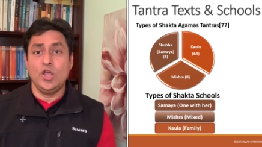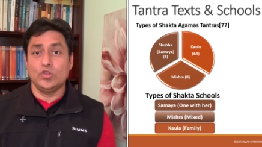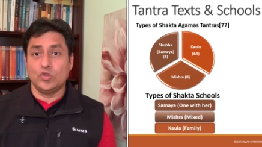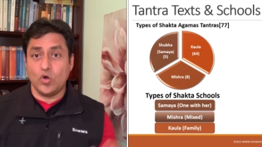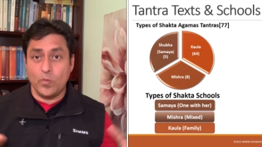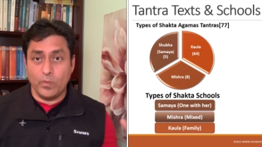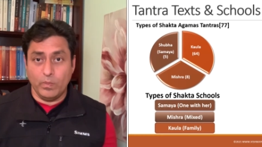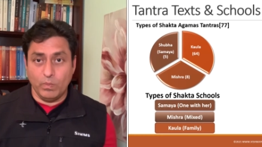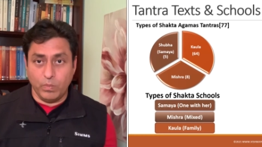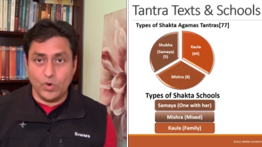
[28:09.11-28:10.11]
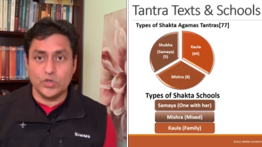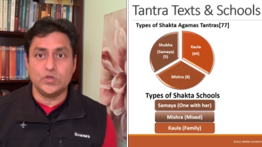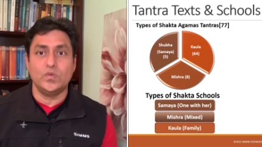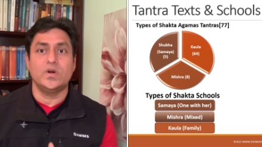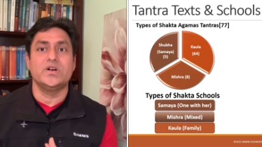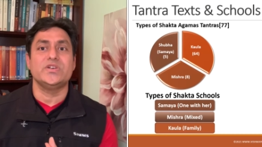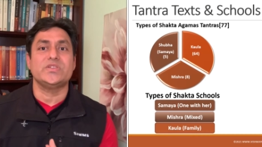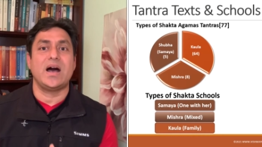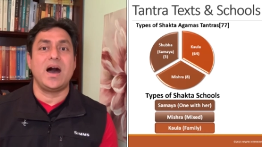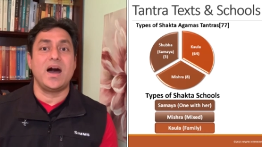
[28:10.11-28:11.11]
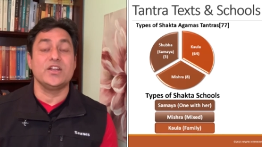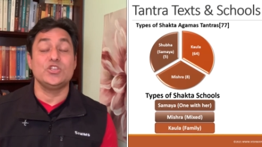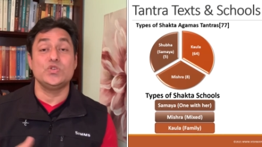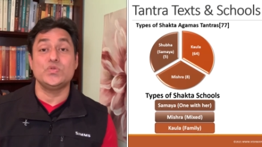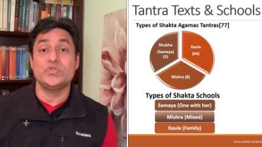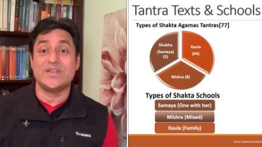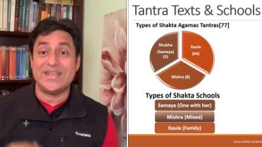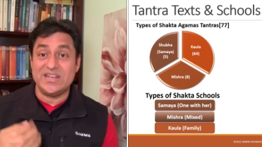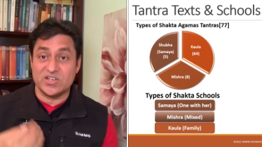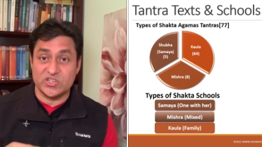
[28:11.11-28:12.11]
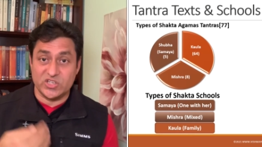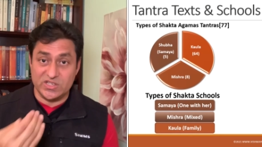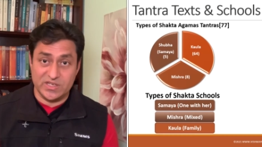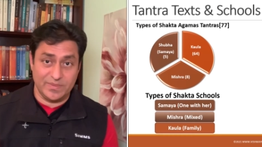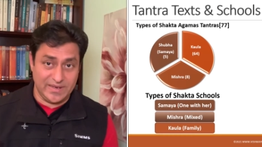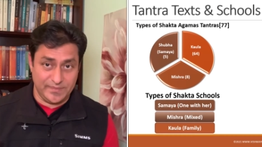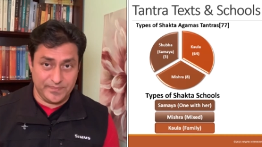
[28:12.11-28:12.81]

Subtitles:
though both words are used interchangeably.